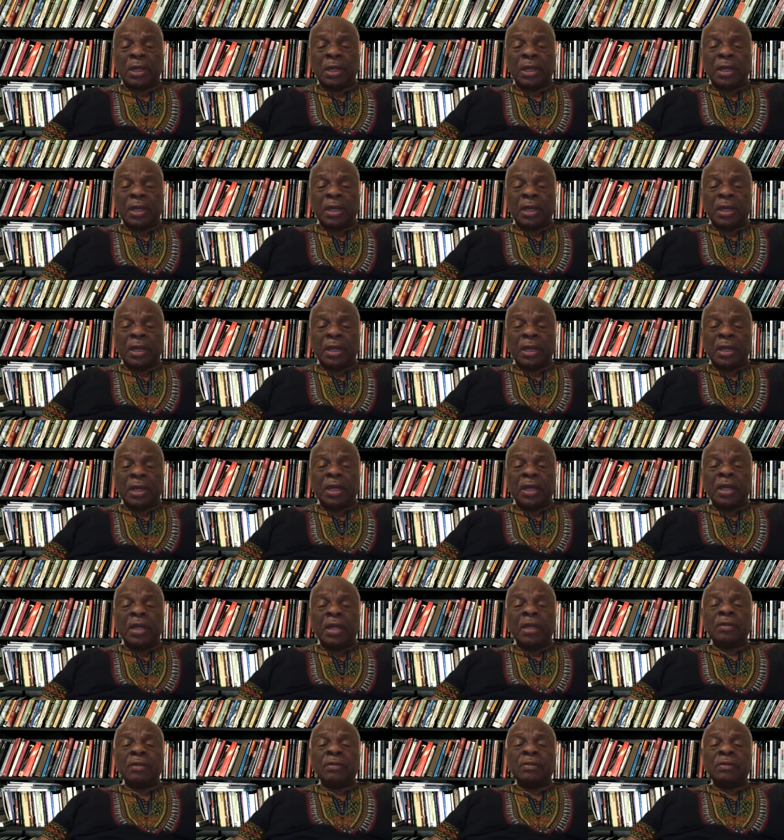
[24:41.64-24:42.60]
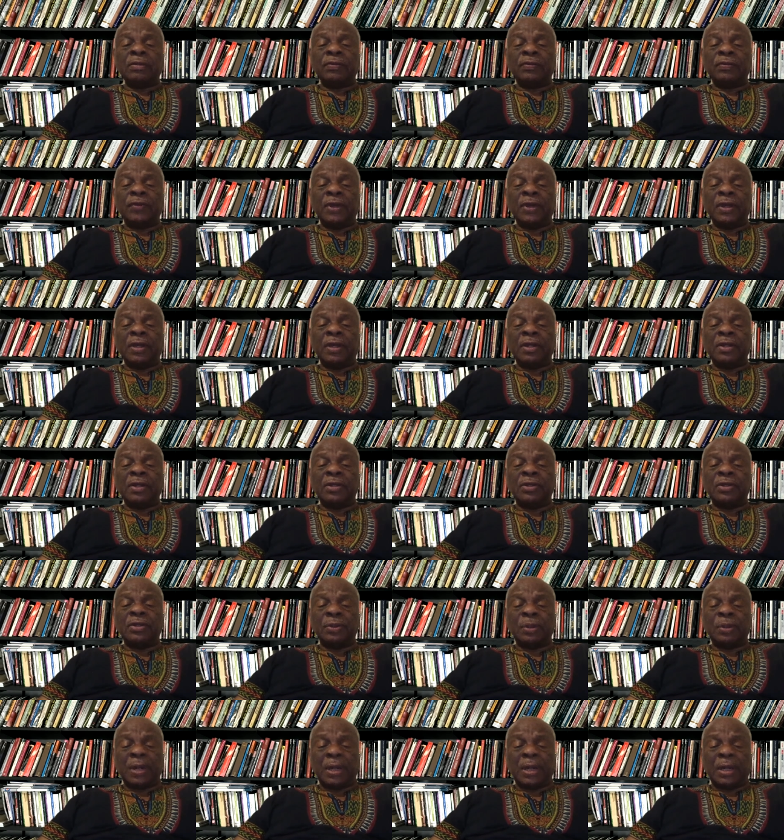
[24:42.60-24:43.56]
in
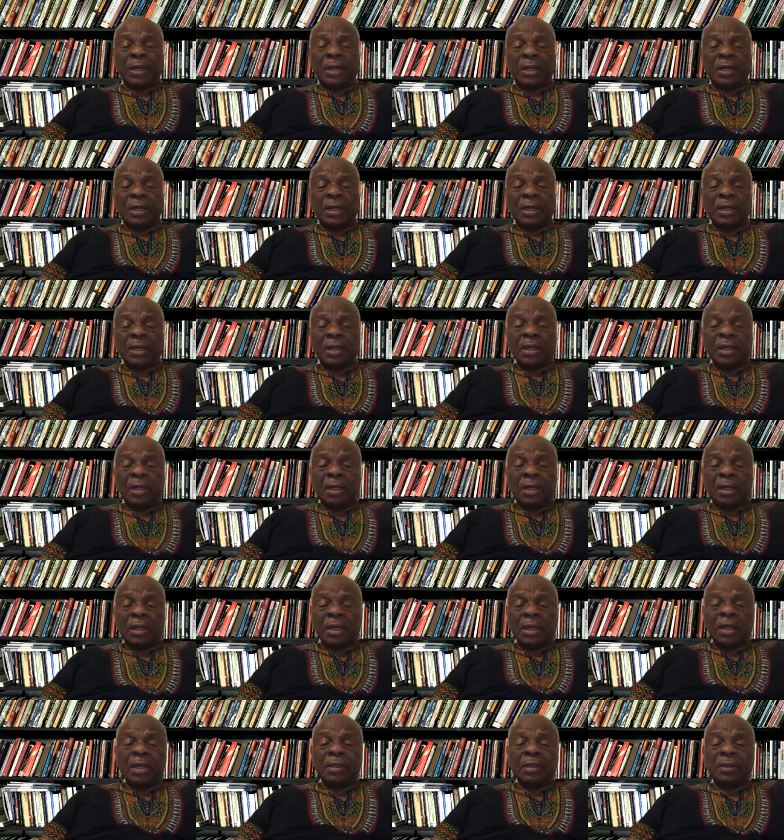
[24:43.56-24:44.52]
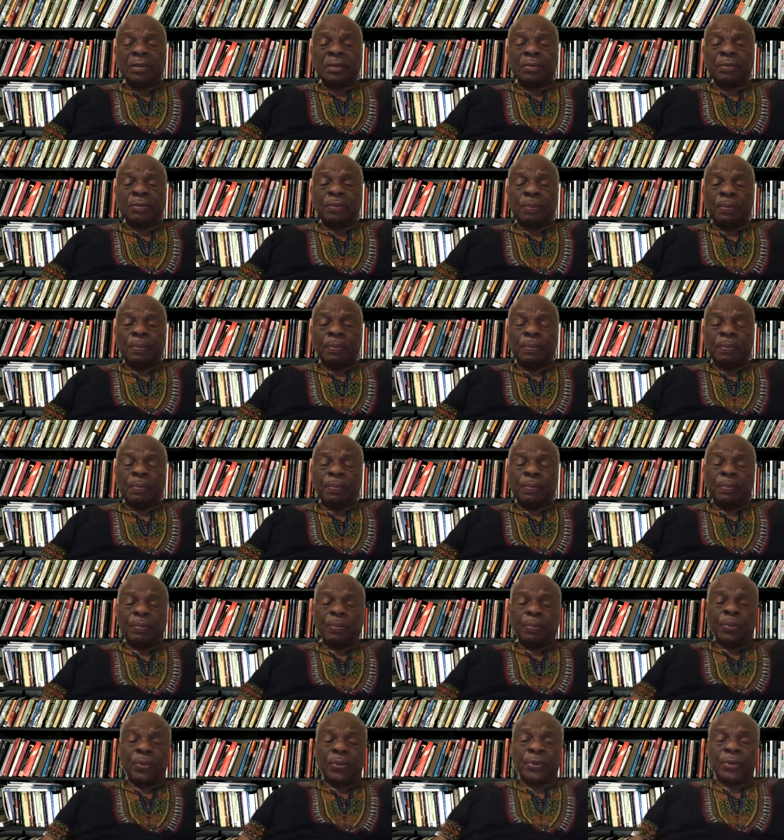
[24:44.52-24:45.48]
Venezuela, in Puerto
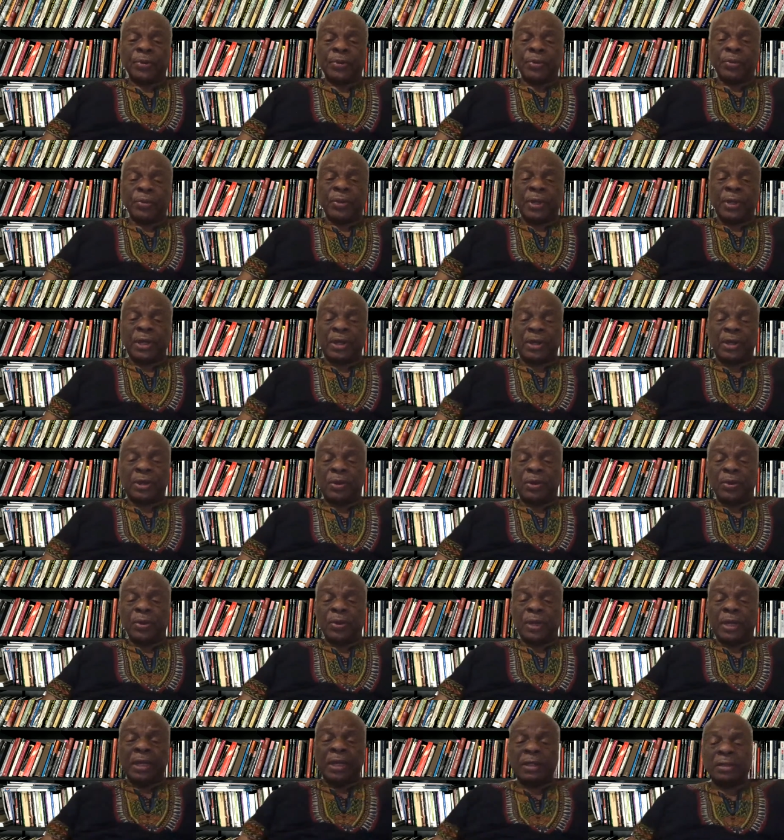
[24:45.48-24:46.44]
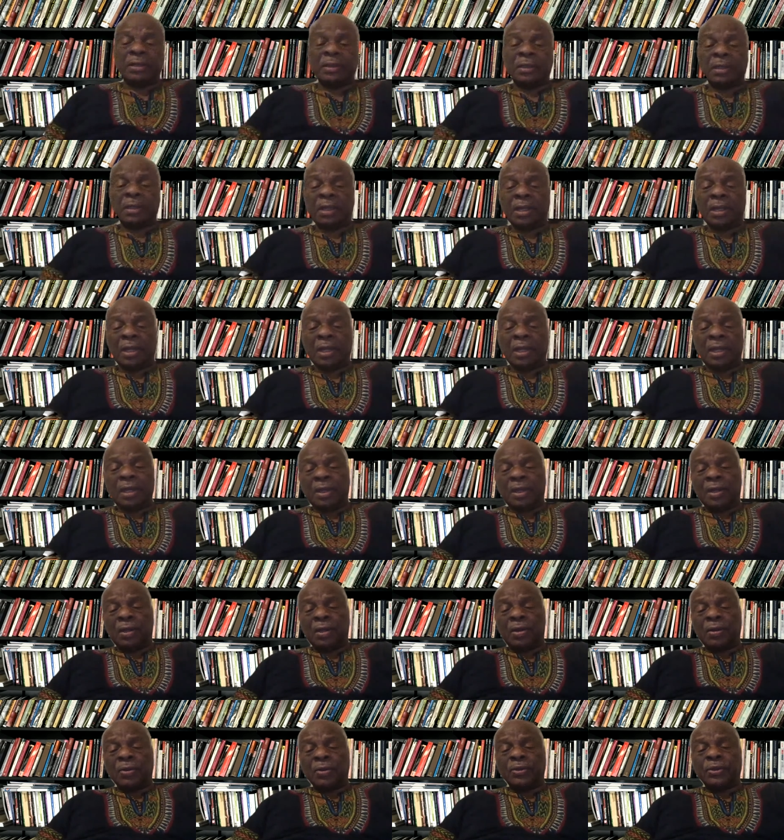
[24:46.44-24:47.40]
Rico, in
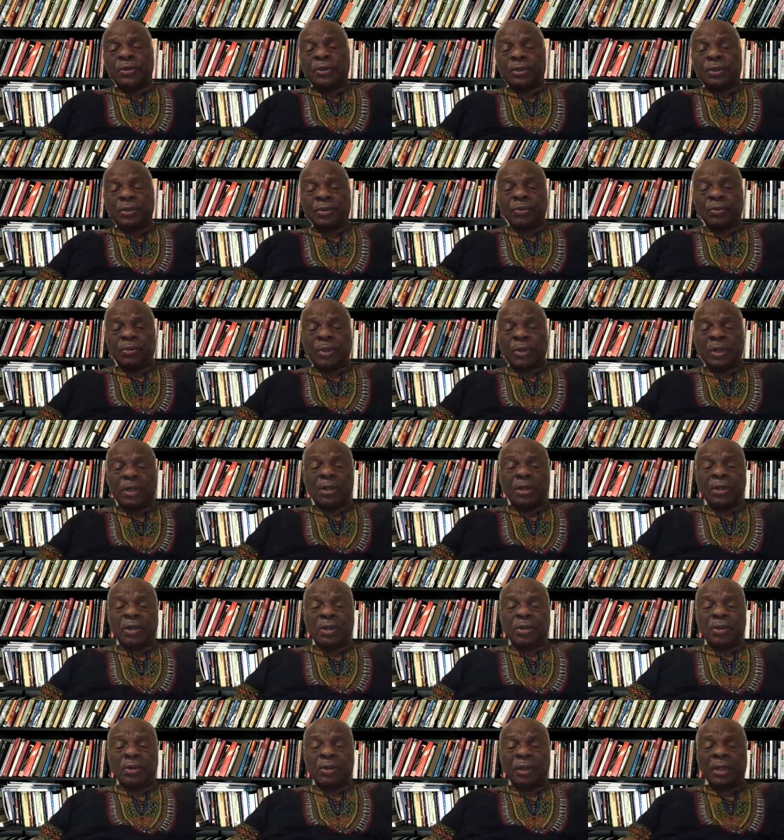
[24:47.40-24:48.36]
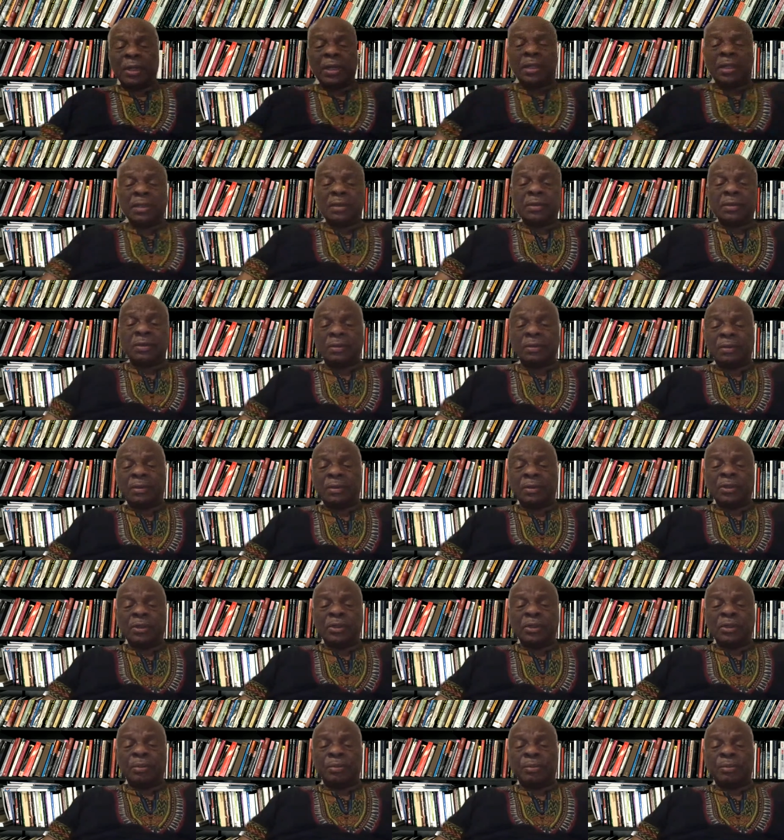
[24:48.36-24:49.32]
Costa Rica, in
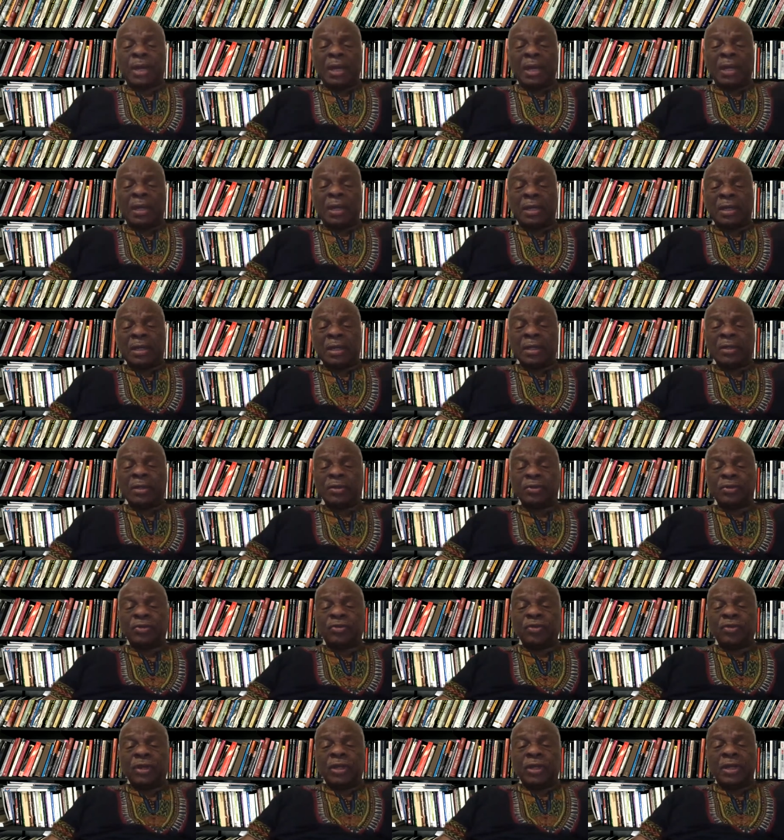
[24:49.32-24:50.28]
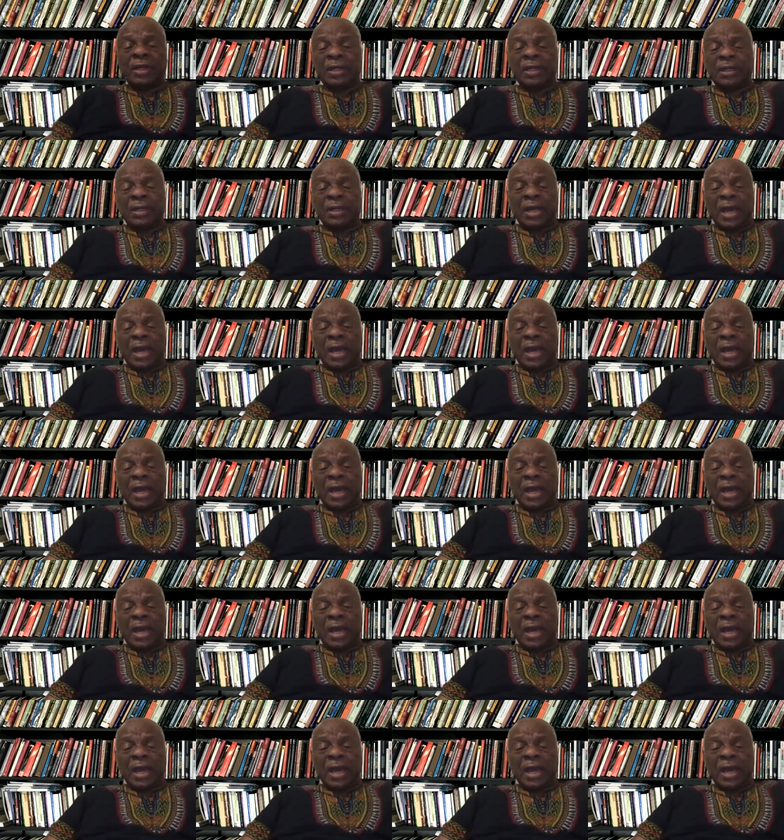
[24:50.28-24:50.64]
Jamaica, in Trinidad,